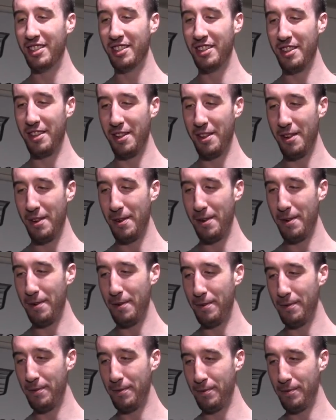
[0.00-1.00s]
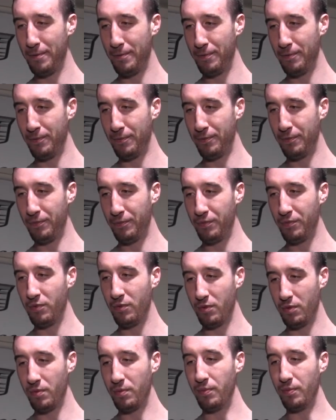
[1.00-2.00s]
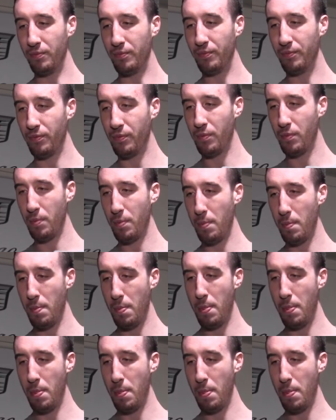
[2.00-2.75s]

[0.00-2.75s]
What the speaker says: The person shown says nothing.